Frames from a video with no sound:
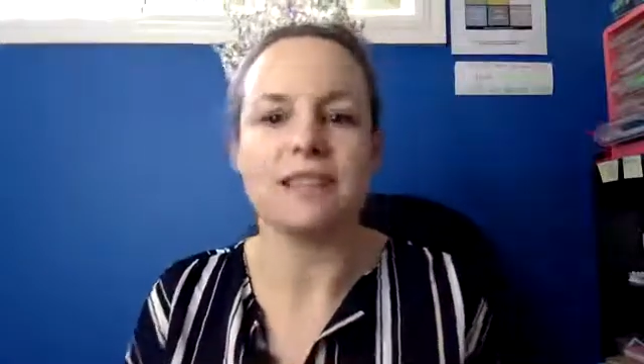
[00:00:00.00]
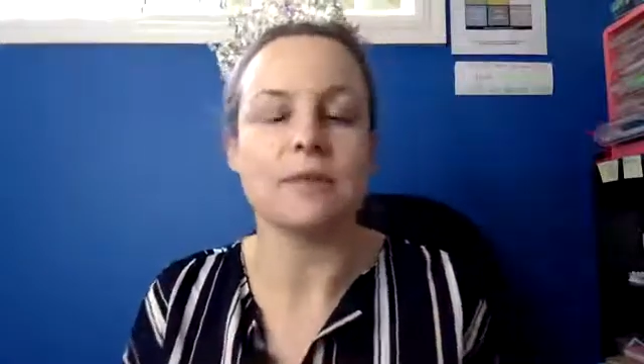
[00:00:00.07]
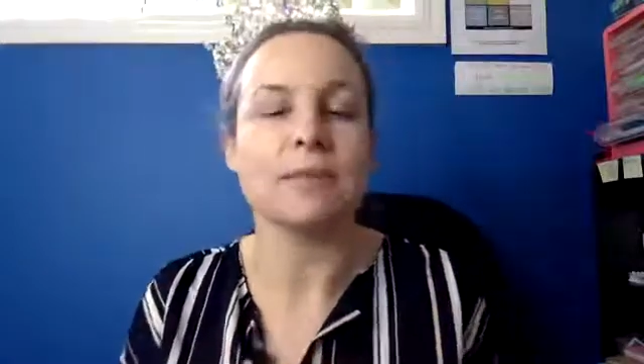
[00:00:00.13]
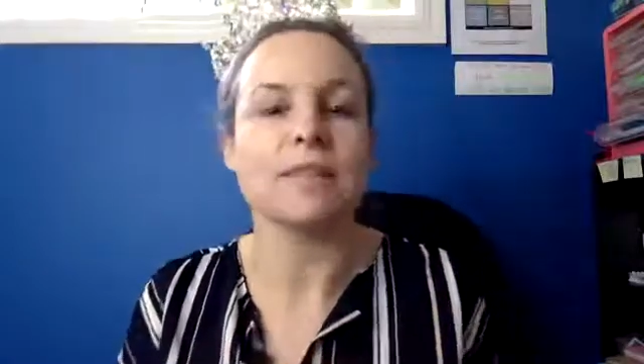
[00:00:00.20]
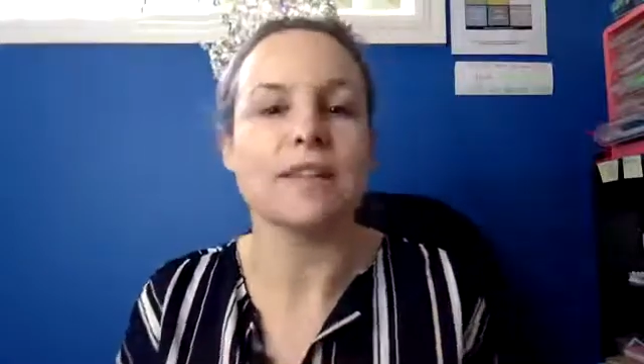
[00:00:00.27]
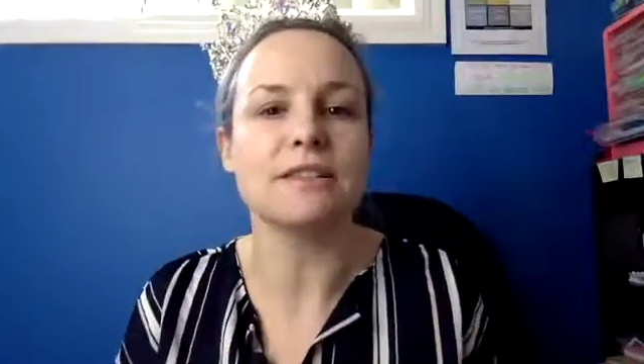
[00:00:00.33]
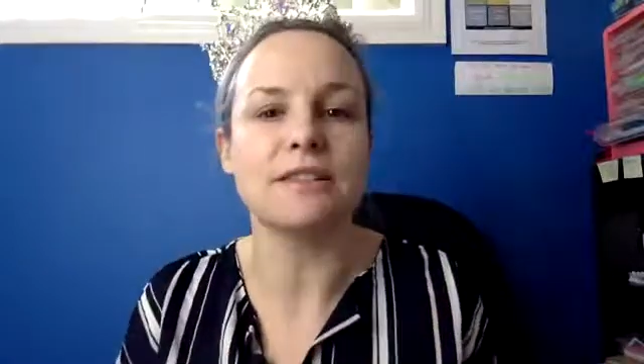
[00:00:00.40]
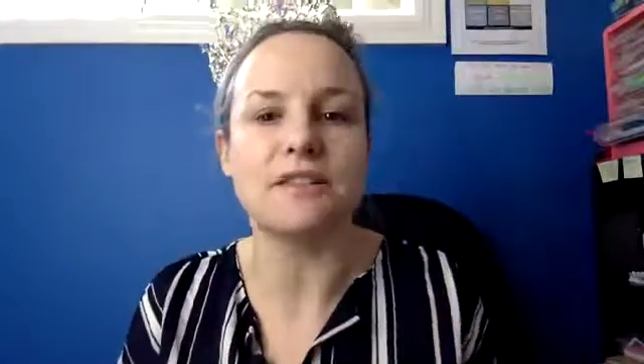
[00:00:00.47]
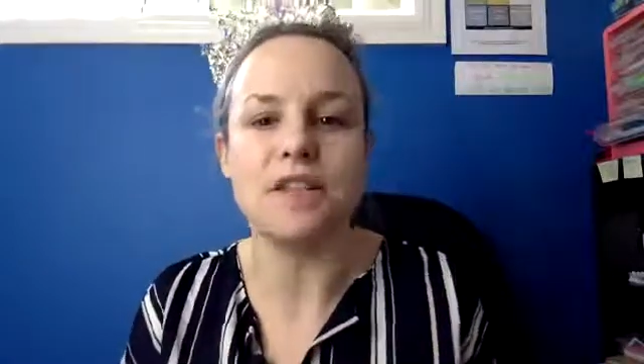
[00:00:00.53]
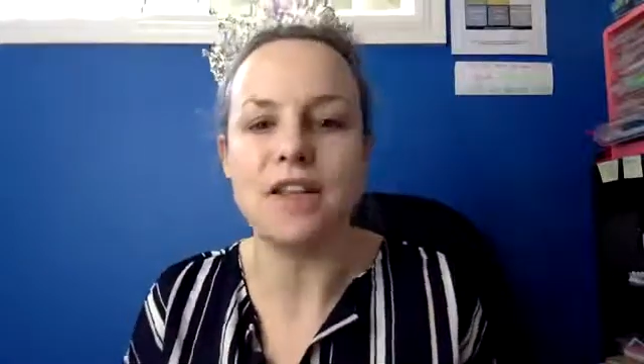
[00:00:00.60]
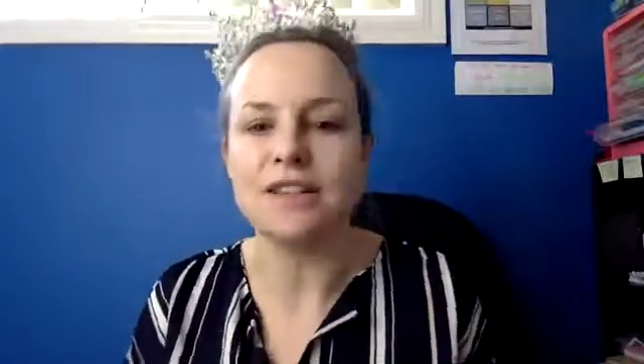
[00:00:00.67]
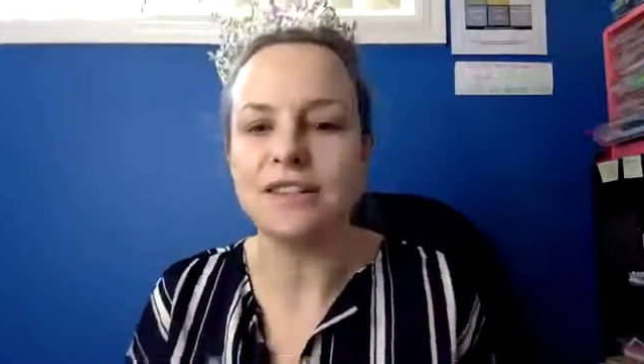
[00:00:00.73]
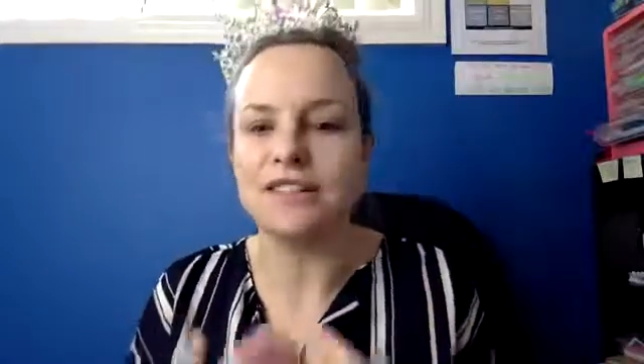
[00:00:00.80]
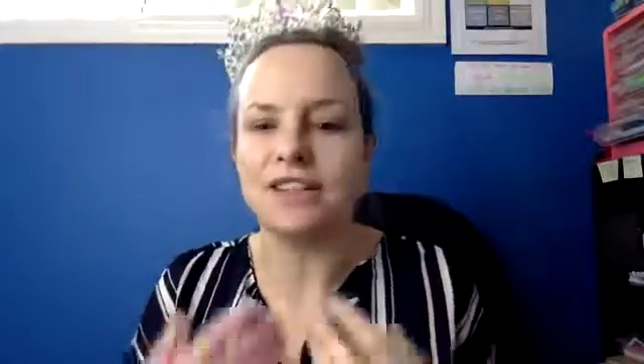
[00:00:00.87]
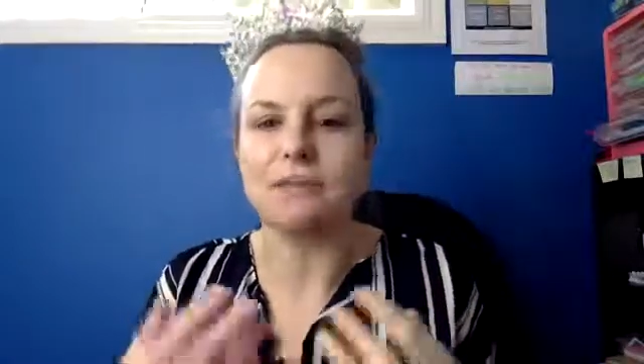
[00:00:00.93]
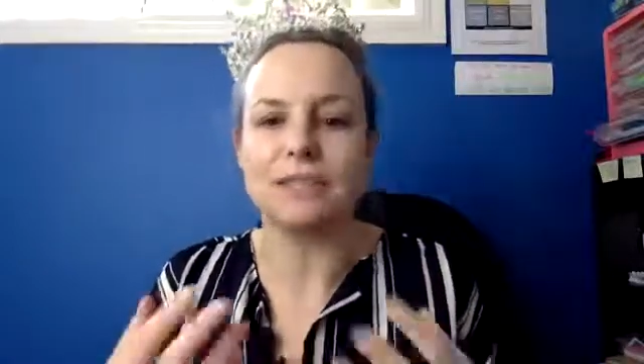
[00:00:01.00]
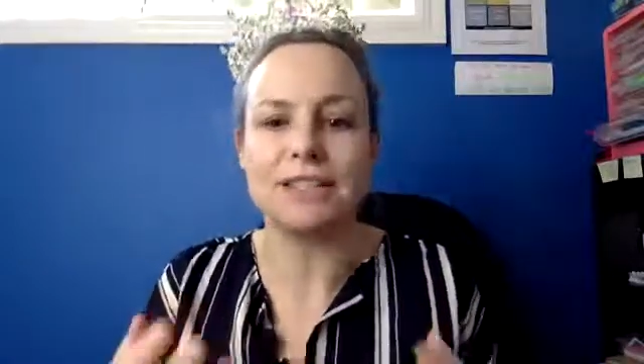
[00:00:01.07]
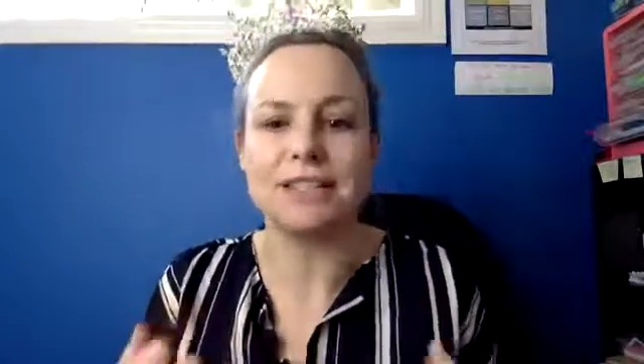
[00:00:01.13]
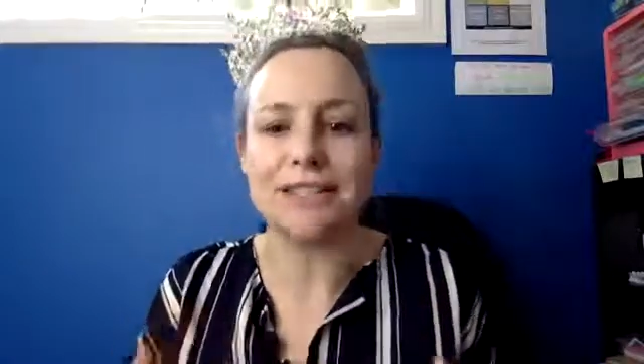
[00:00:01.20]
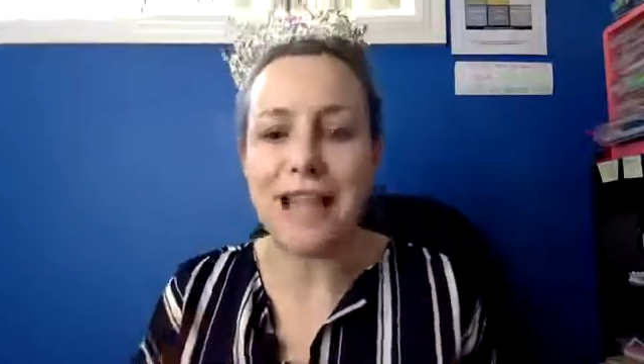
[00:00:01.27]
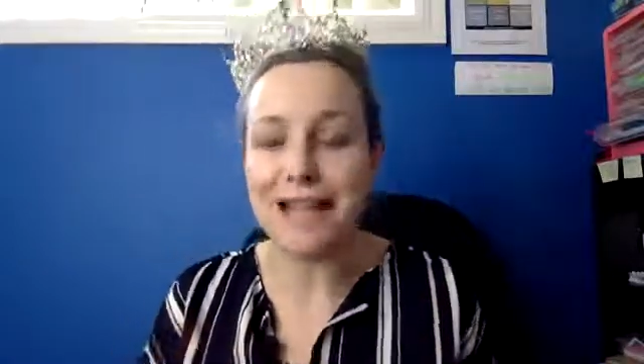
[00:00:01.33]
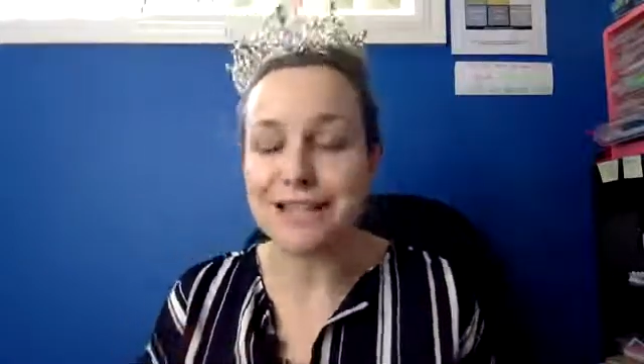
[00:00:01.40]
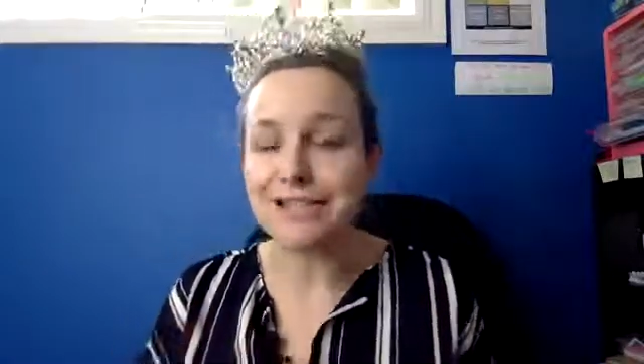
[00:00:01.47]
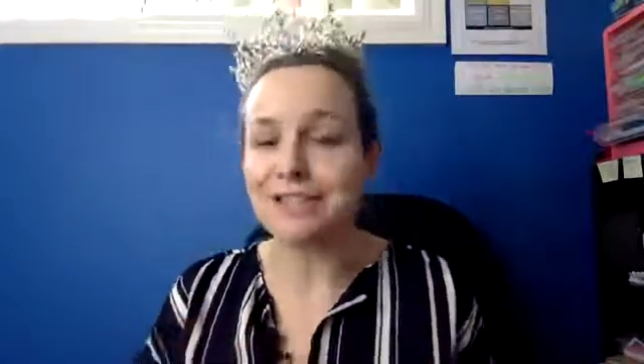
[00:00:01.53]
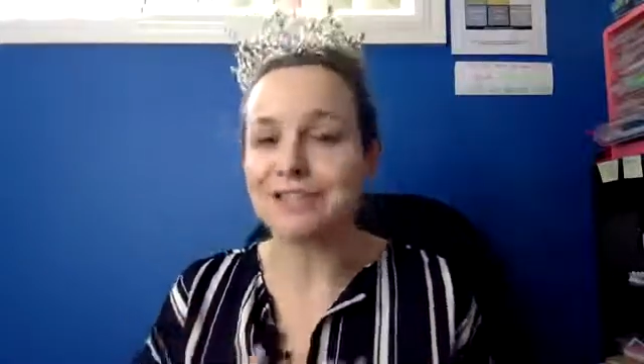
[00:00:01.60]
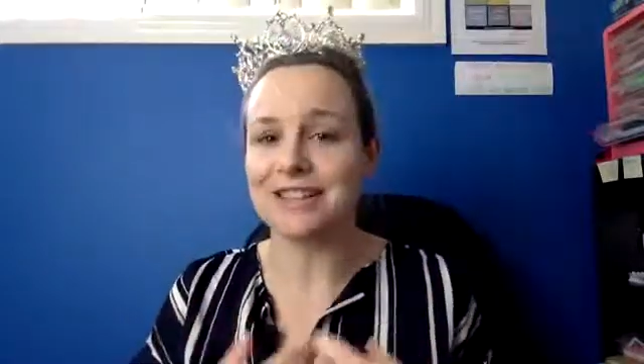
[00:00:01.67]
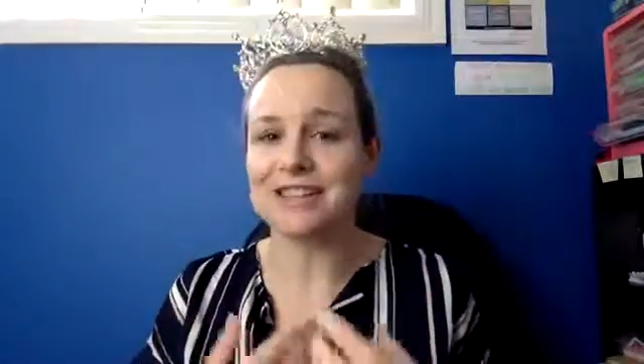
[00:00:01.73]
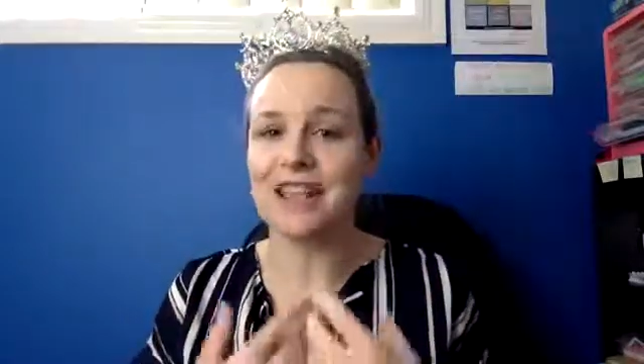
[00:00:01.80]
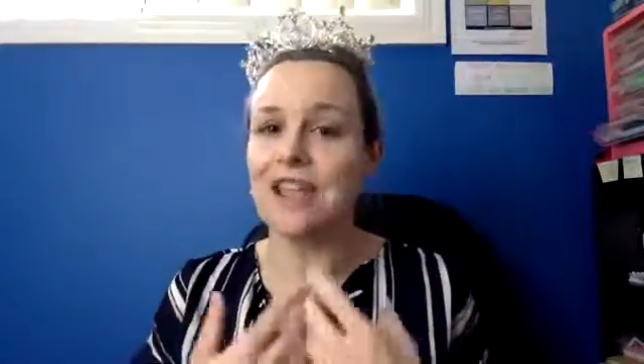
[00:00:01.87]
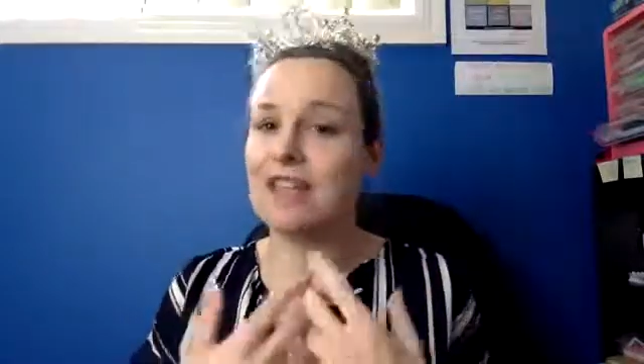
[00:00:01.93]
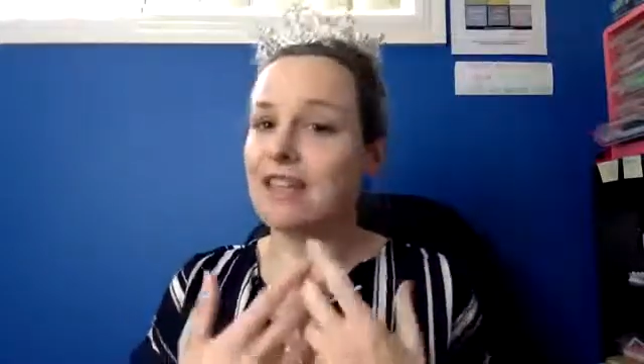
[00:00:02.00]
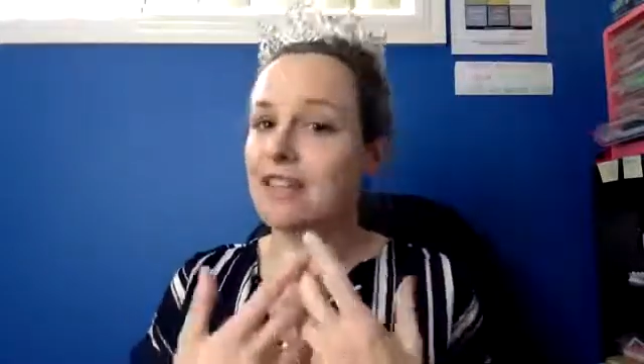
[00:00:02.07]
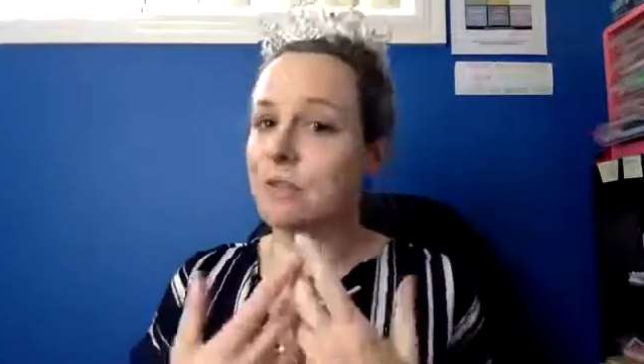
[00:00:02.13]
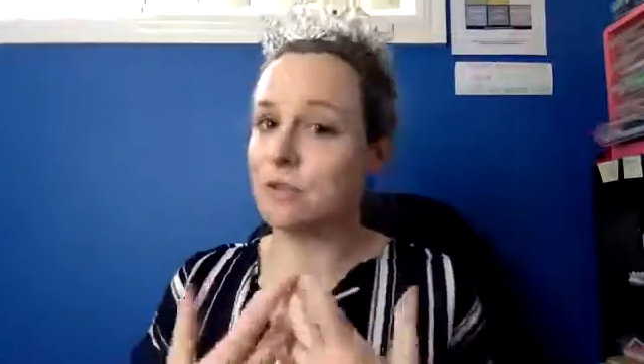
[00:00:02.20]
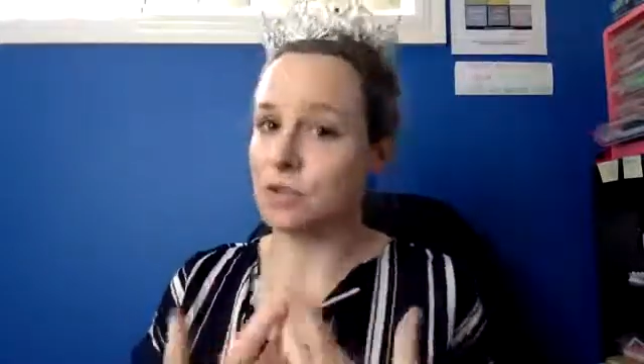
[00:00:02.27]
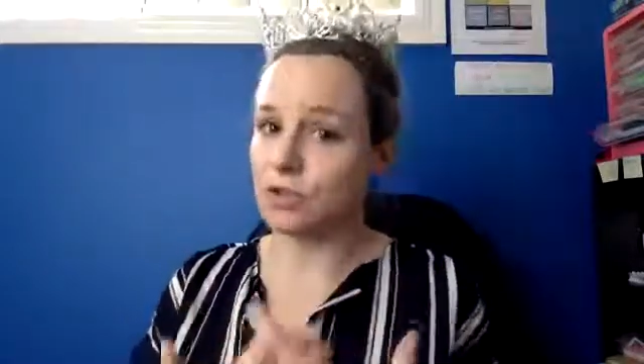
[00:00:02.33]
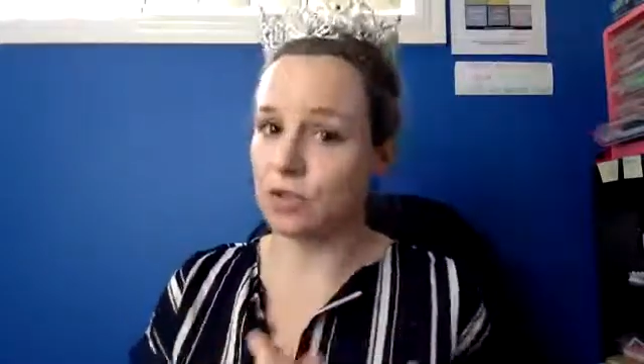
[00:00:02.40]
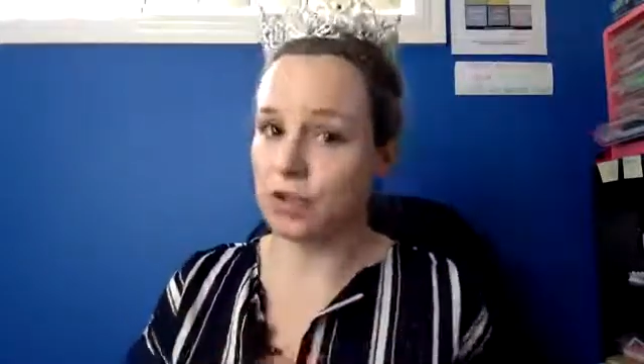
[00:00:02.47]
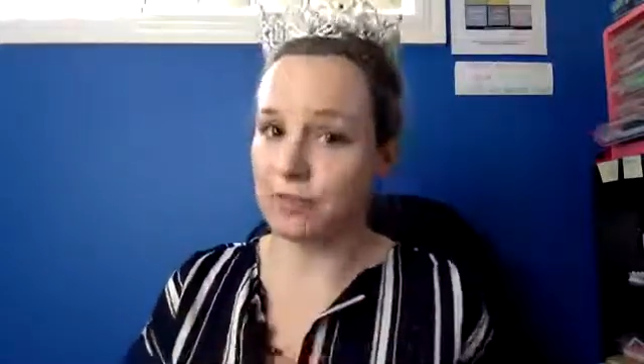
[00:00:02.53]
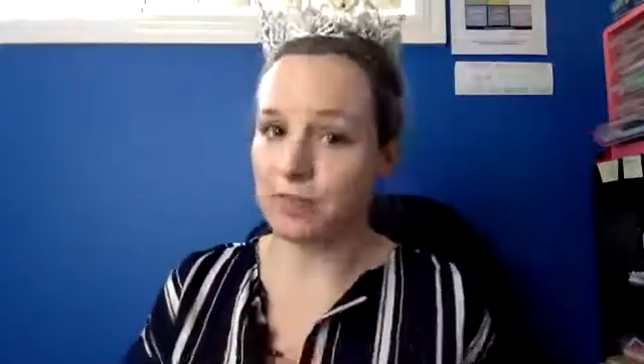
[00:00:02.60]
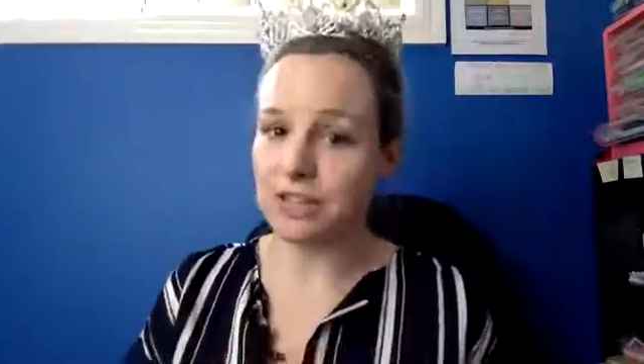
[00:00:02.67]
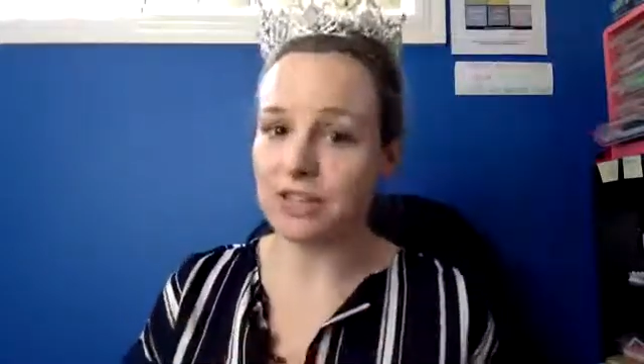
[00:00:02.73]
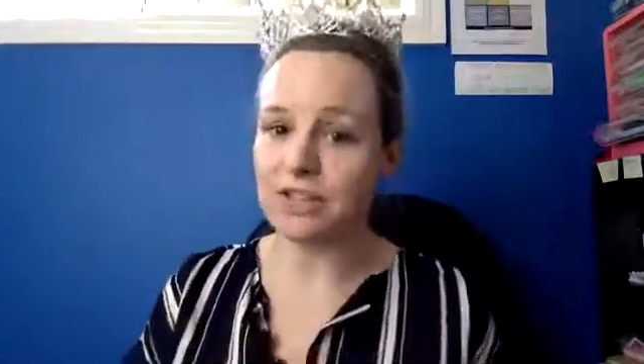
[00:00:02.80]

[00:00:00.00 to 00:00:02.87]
There was uncertainty. It was dangerous. There was so much